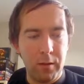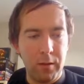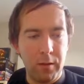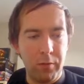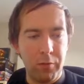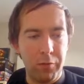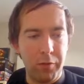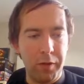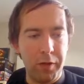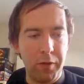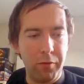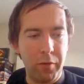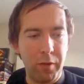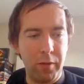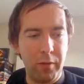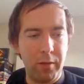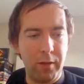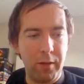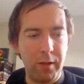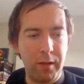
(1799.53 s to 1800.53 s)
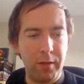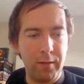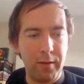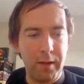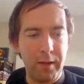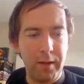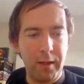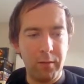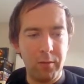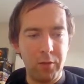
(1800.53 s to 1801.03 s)
rerun that
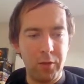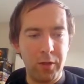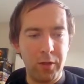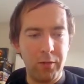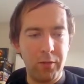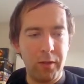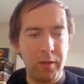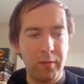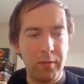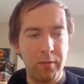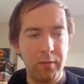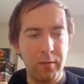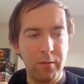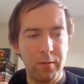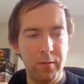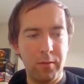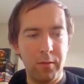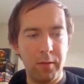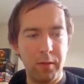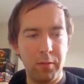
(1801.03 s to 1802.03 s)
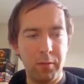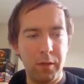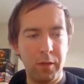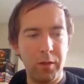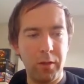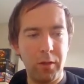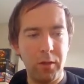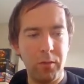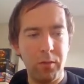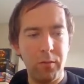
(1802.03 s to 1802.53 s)
item generator. There we
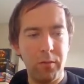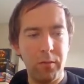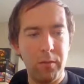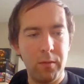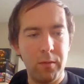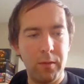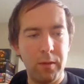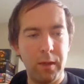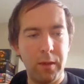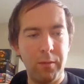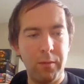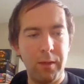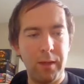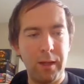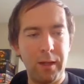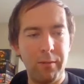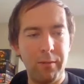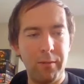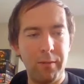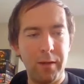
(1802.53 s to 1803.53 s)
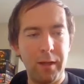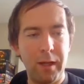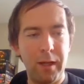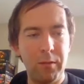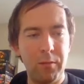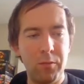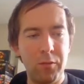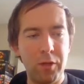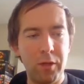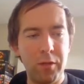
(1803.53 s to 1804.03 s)
go. And we have an
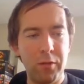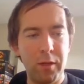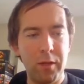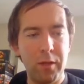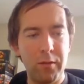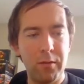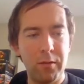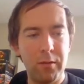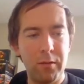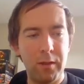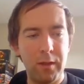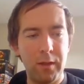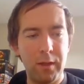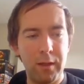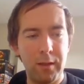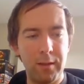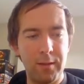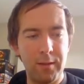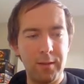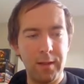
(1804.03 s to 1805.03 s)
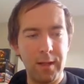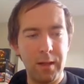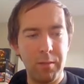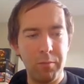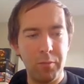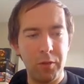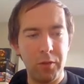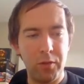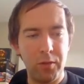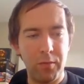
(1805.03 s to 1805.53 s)
item generator, and let's
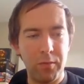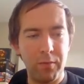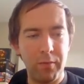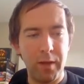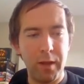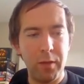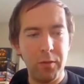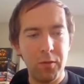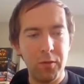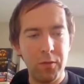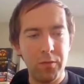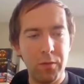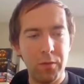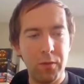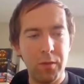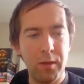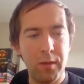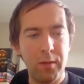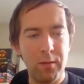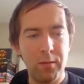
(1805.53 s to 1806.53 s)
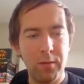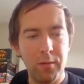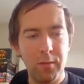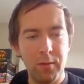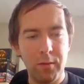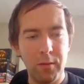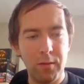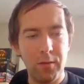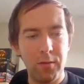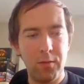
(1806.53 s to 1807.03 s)
sample some values for it.
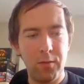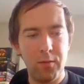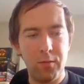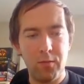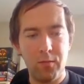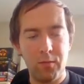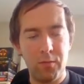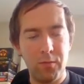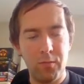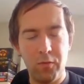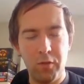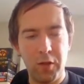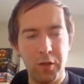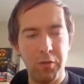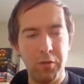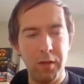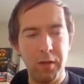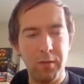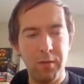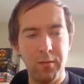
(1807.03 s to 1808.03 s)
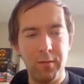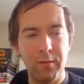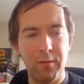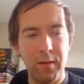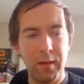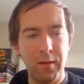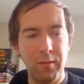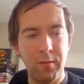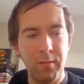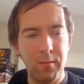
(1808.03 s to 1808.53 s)
Let's generate
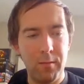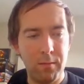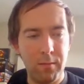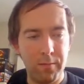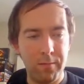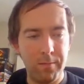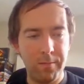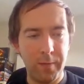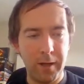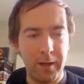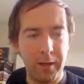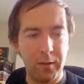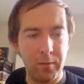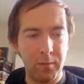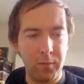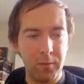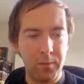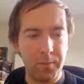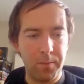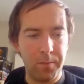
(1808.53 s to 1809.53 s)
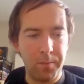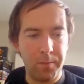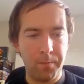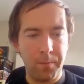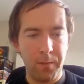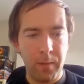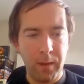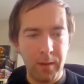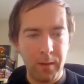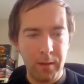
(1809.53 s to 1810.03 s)
10 items.
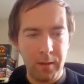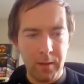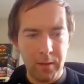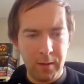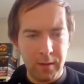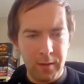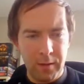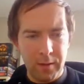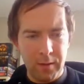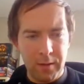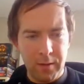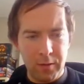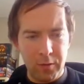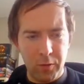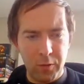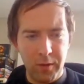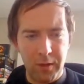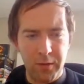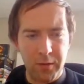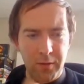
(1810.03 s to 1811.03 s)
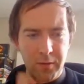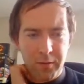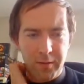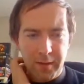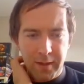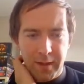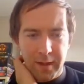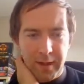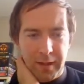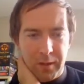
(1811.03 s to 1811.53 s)
So these are
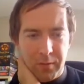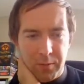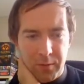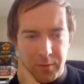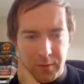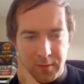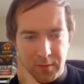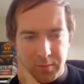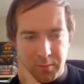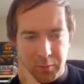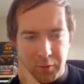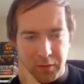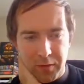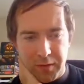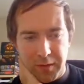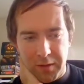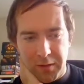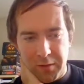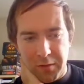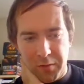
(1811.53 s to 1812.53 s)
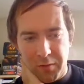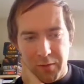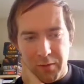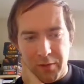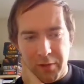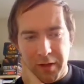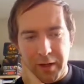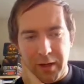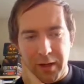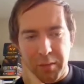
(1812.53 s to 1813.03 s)
10 items, but they're
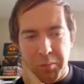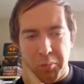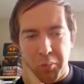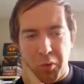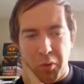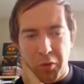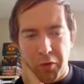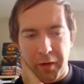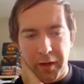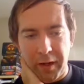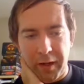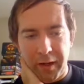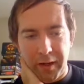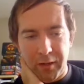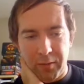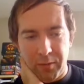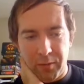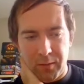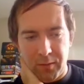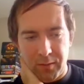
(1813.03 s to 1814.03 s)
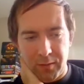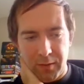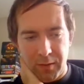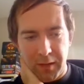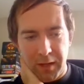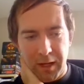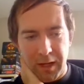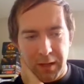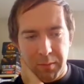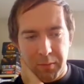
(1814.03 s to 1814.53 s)
really boring items. The
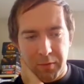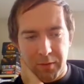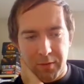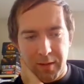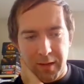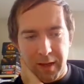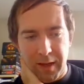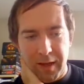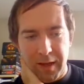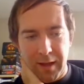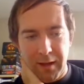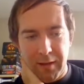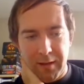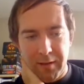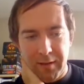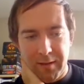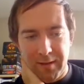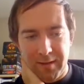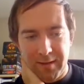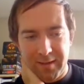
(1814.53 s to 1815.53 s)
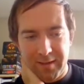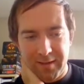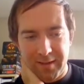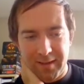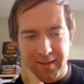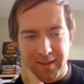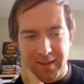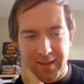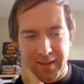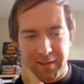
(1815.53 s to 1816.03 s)
name is N, the
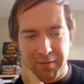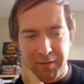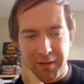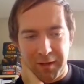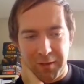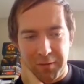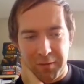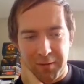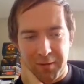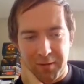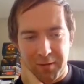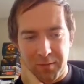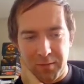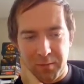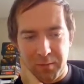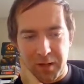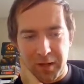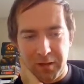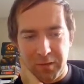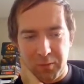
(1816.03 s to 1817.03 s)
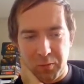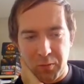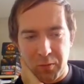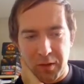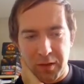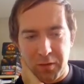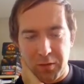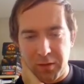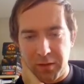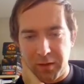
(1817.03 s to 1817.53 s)
selling value is
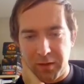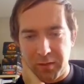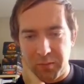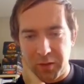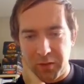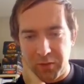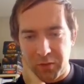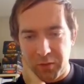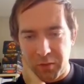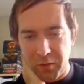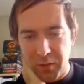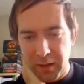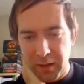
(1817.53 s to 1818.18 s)
-1, quality is -2.